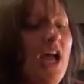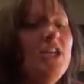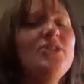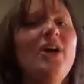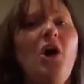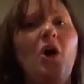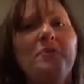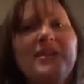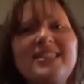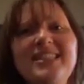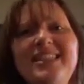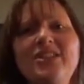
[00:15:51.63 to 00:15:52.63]
So I hope
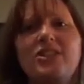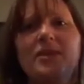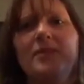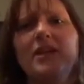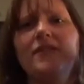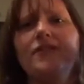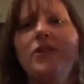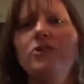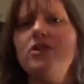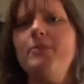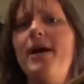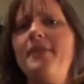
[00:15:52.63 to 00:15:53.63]
this clears up the
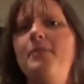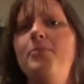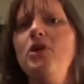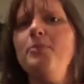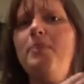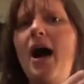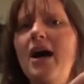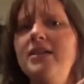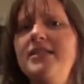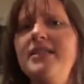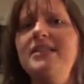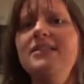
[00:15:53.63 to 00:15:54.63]
confusion about the book
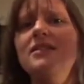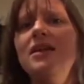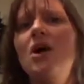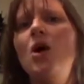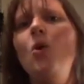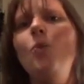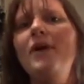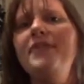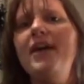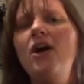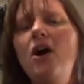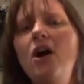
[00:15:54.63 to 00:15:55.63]
boxes, what
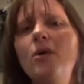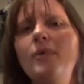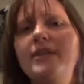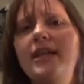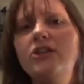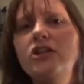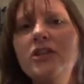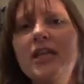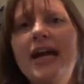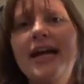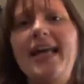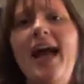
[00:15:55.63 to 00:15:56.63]
they are, what they look
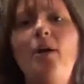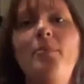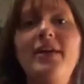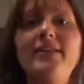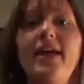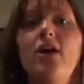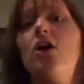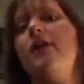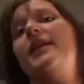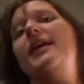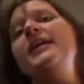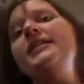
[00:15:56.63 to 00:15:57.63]
like, how big they are
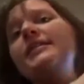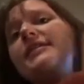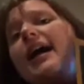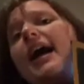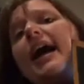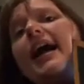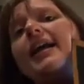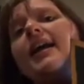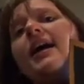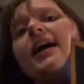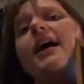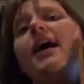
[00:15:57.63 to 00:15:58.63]
on the inside,
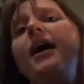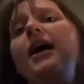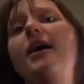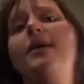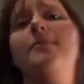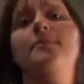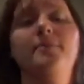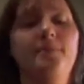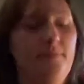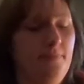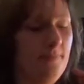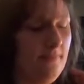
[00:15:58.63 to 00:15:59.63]

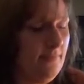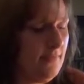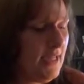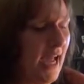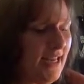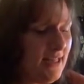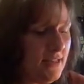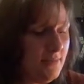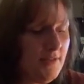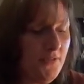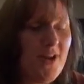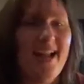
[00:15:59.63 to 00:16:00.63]
kind of
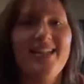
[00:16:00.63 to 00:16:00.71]
some different